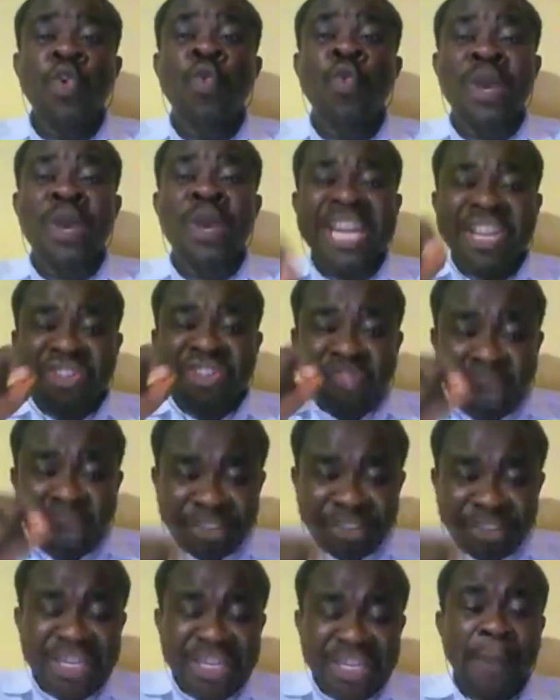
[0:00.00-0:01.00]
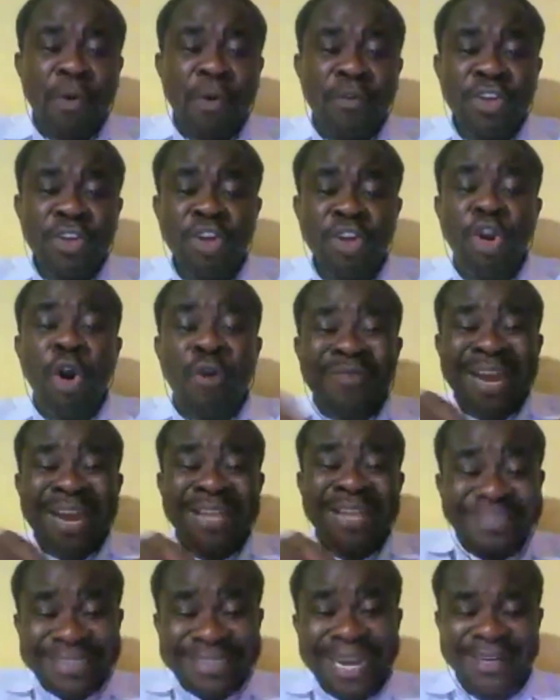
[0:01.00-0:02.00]
with the transitional provision of
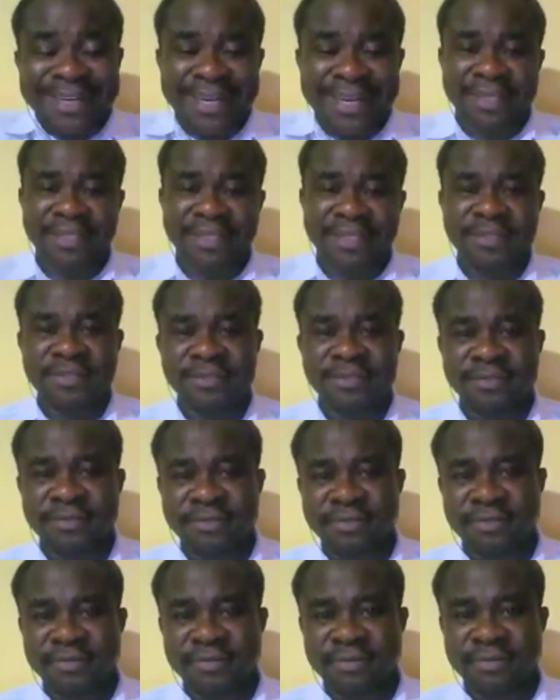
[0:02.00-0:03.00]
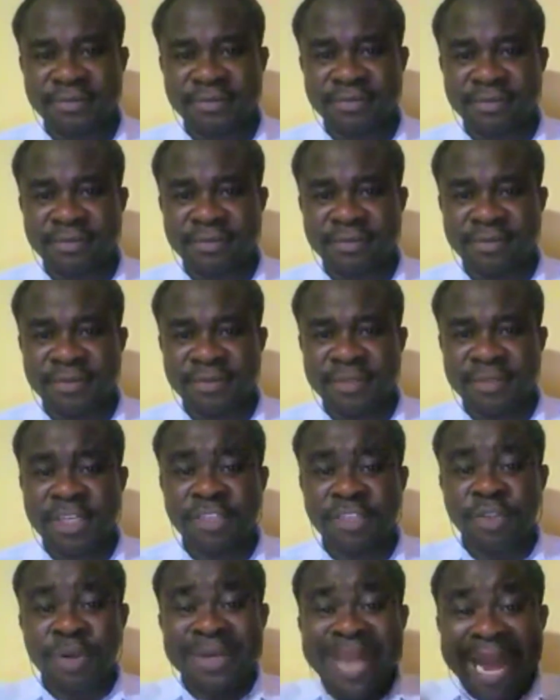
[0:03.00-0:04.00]
that standard.
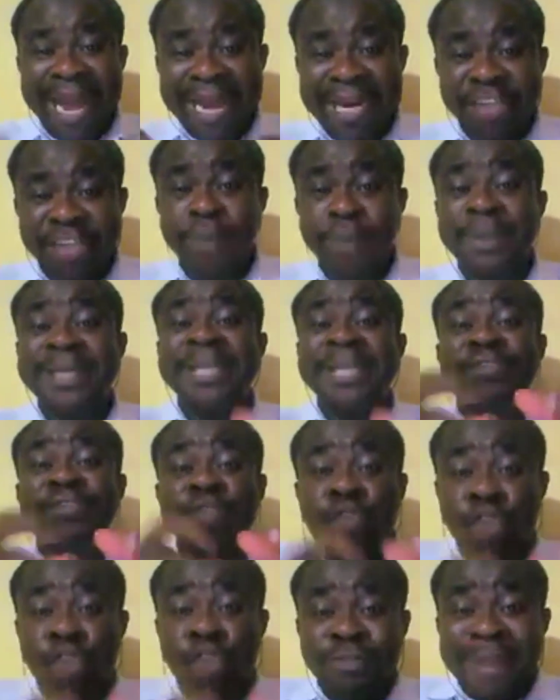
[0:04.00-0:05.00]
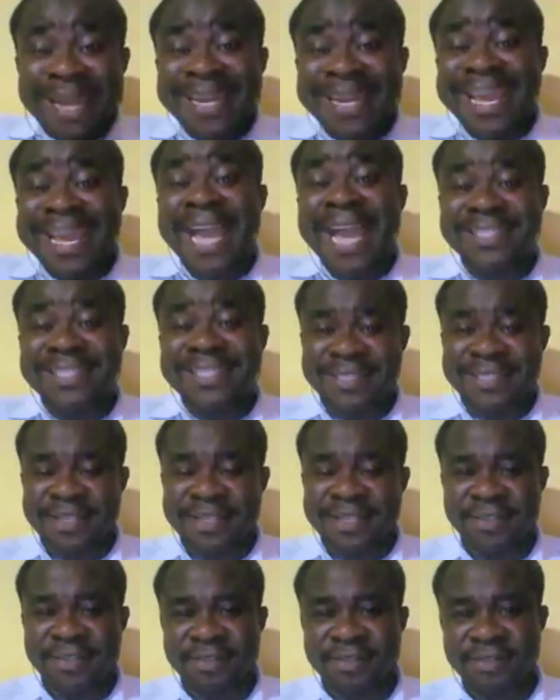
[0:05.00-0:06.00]
So that needs to be disclosed by the entity
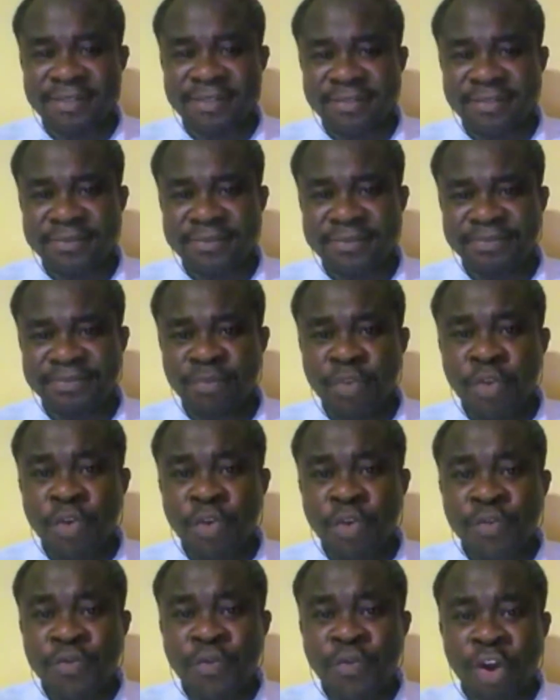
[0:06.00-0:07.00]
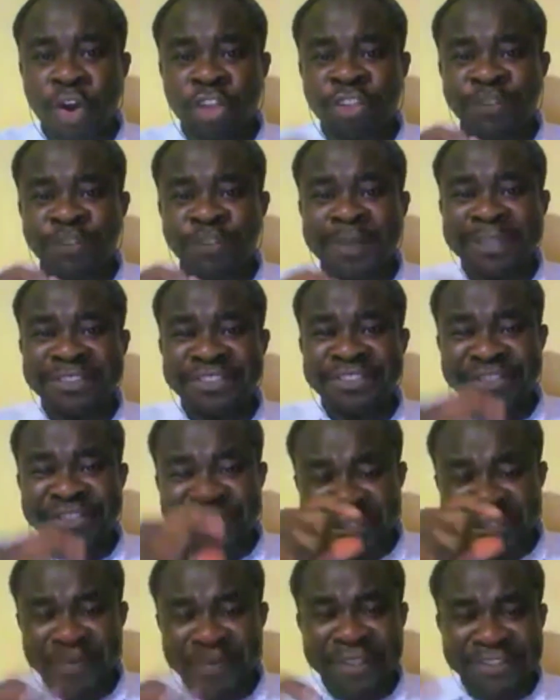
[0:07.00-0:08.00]
for
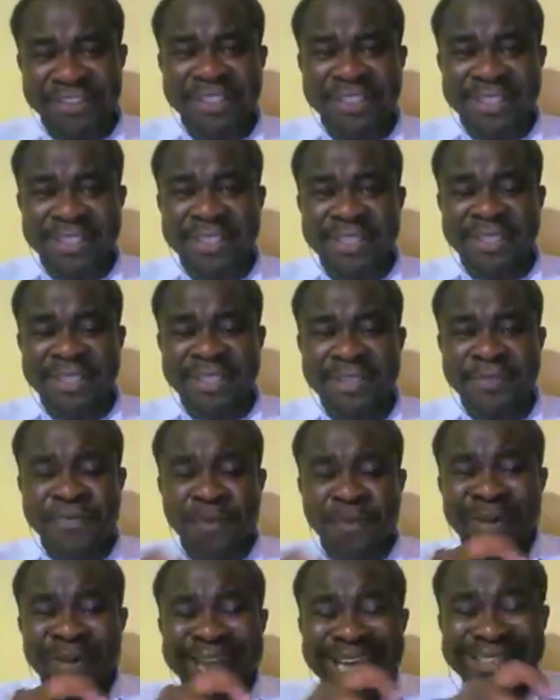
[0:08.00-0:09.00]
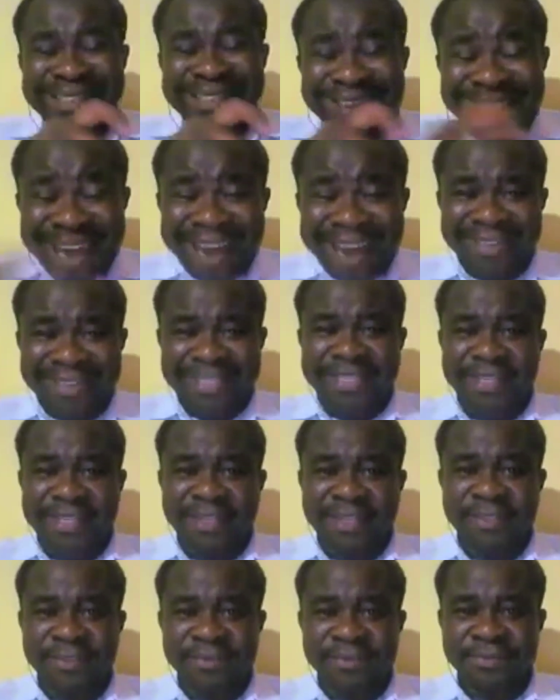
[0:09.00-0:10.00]
specificity, for that clarity,